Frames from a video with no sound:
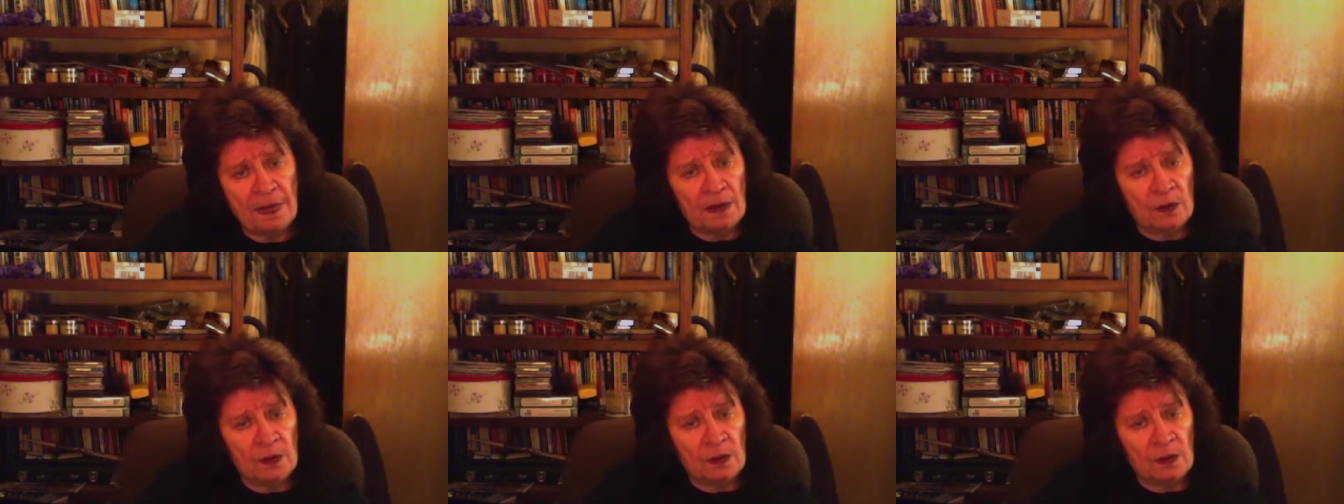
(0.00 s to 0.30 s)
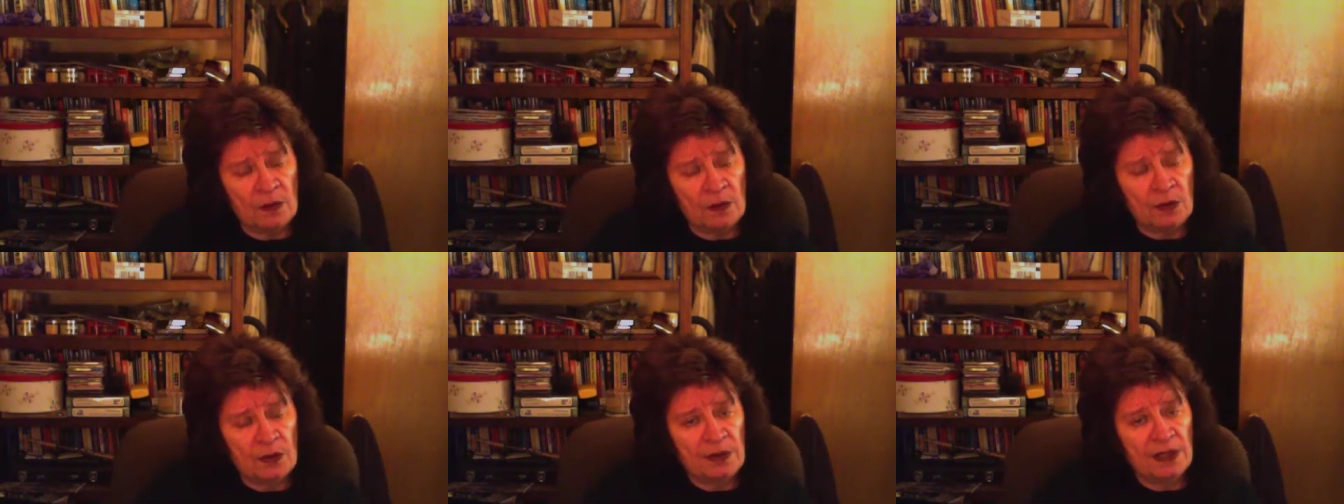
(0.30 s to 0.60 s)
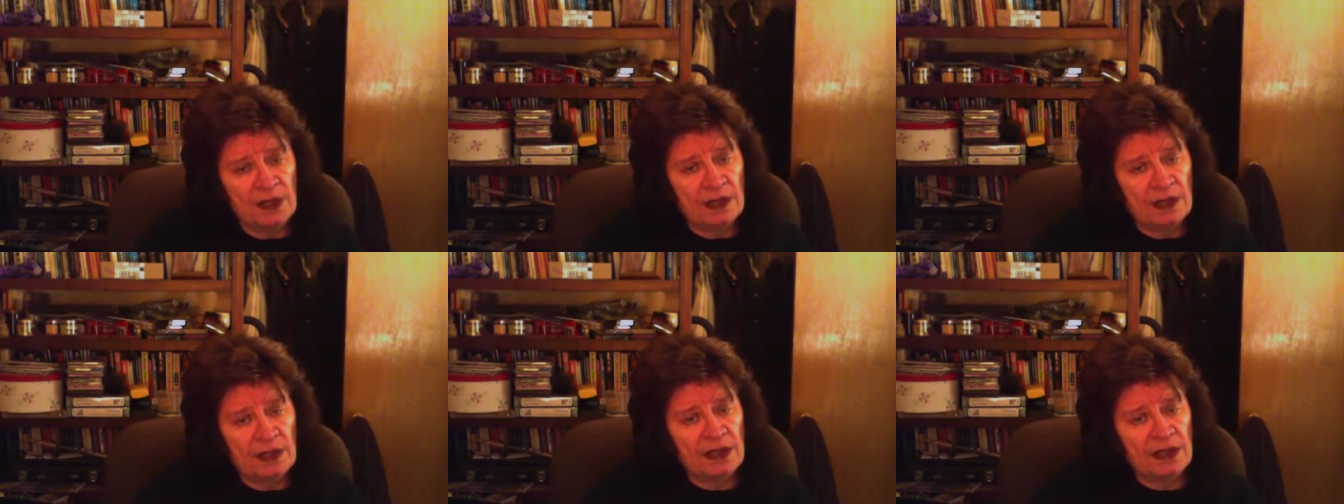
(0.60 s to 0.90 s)
which would be
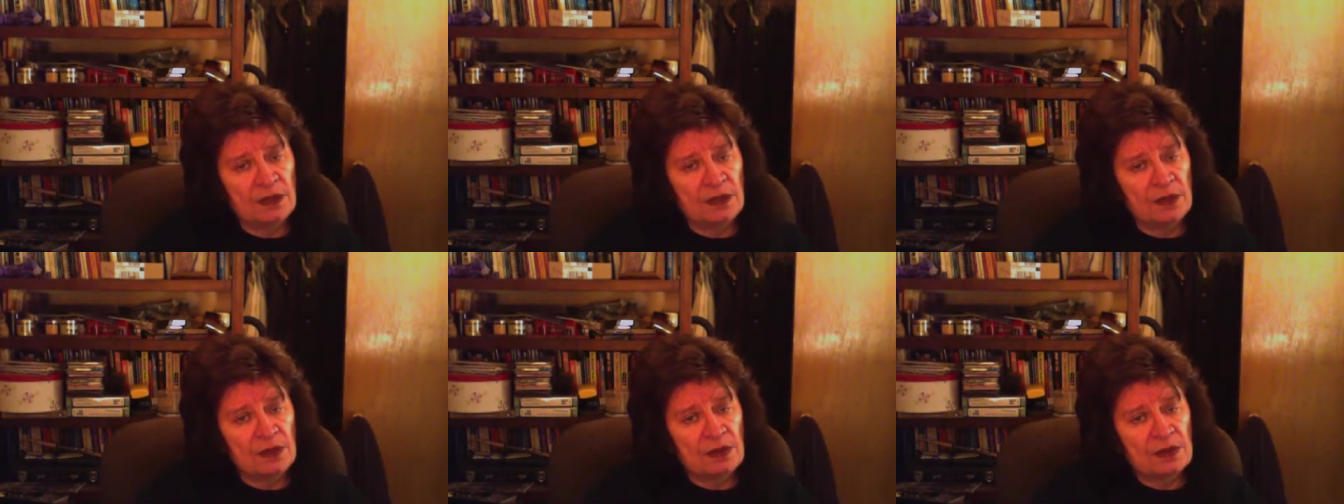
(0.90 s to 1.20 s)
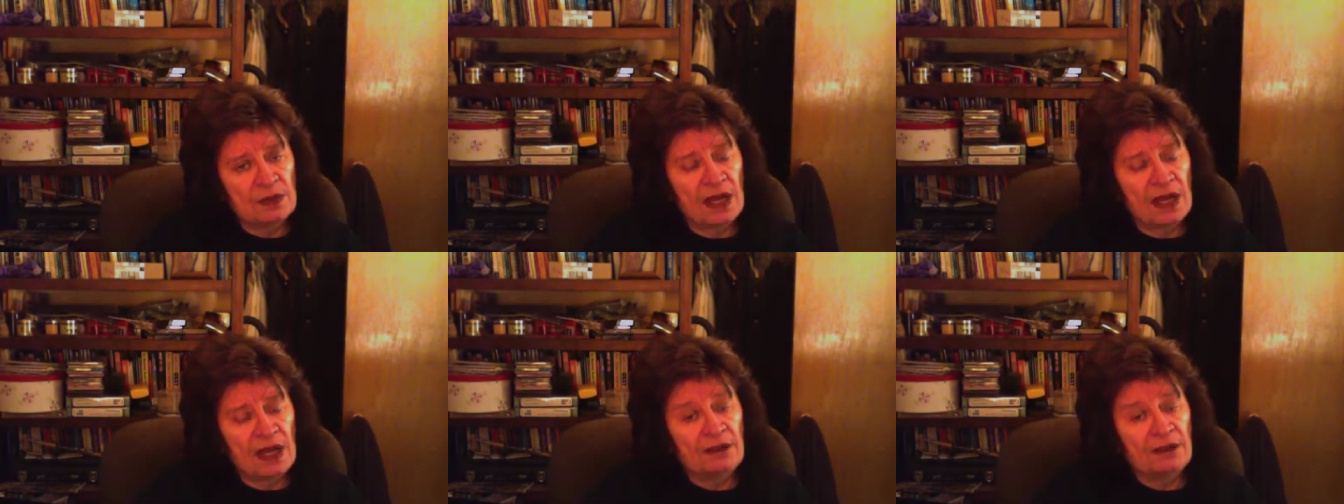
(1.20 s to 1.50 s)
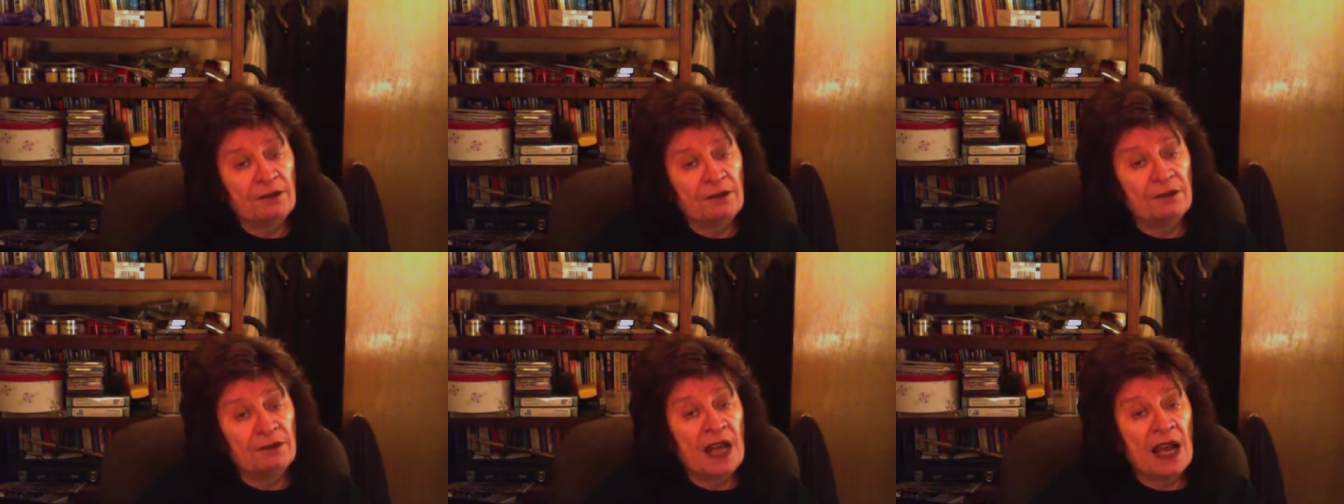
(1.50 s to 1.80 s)
like tunes like
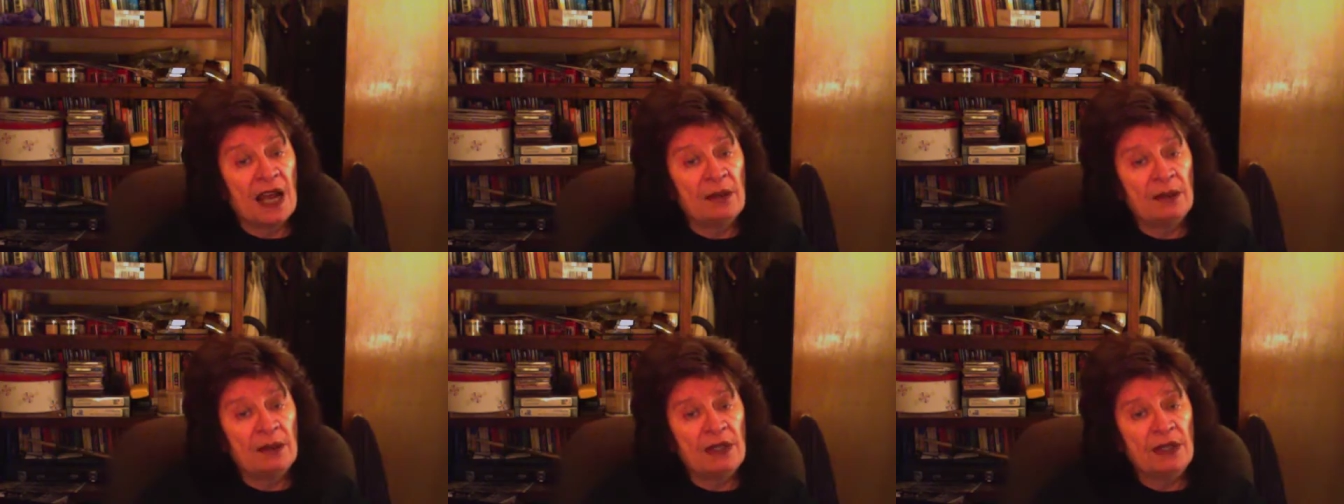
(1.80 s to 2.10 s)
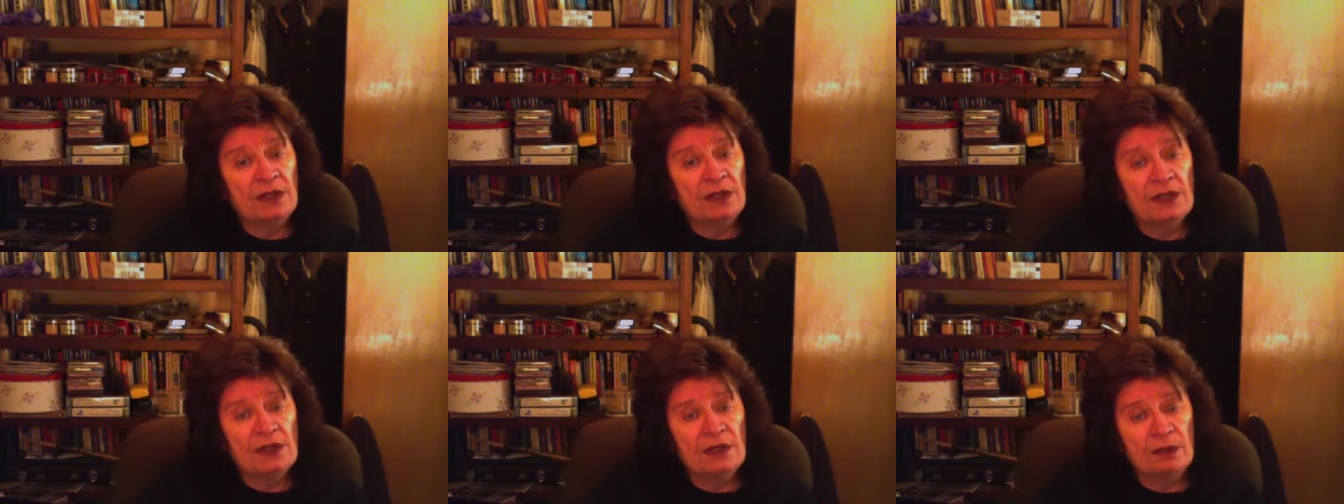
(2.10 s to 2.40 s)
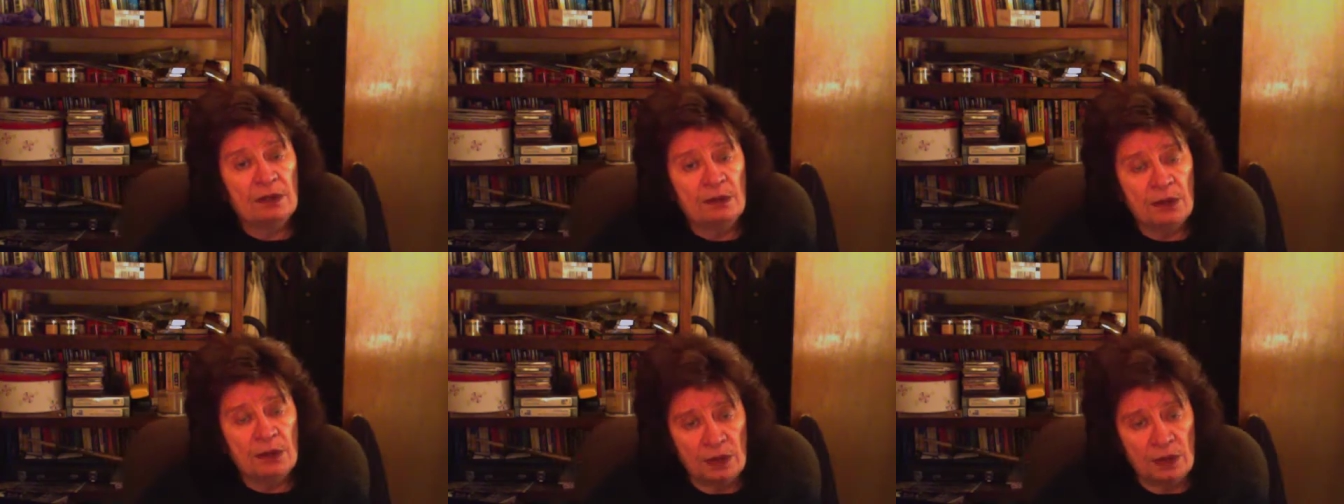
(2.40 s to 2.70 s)
Fly Me to the
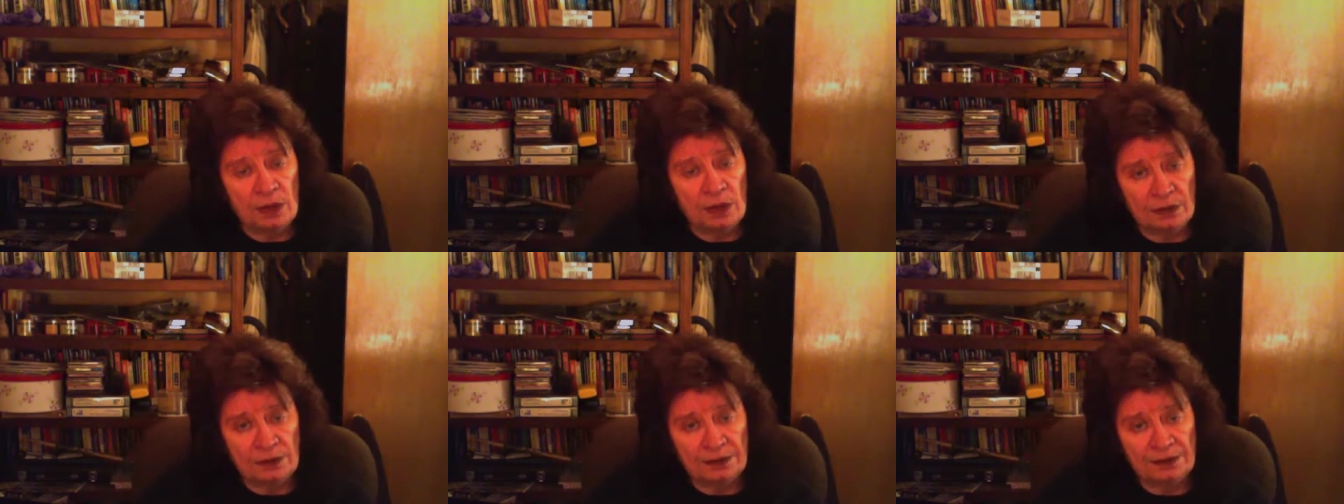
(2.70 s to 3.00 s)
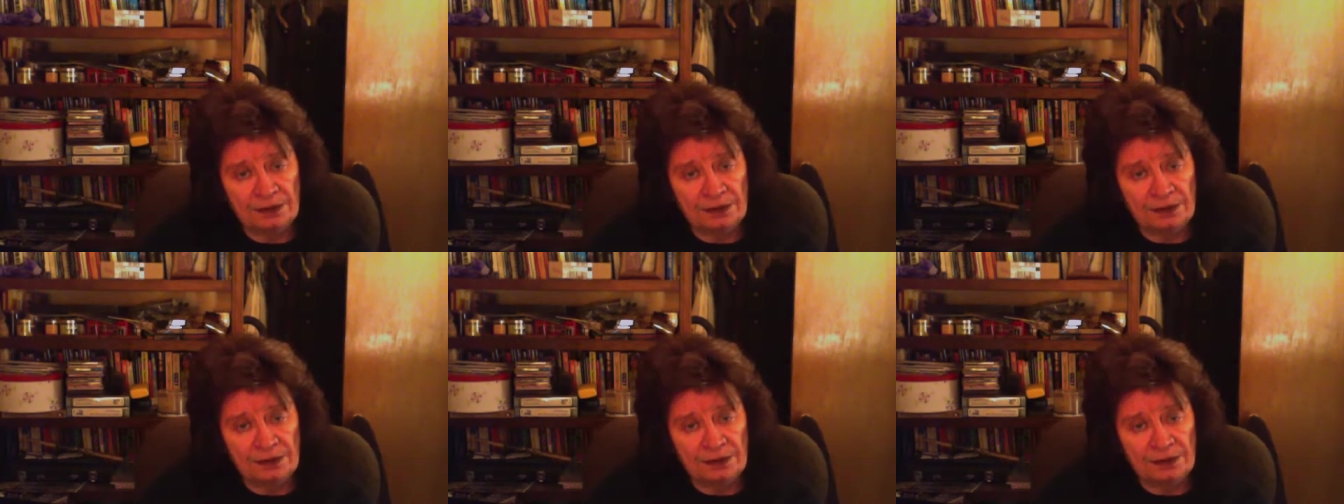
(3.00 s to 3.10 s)
Moon,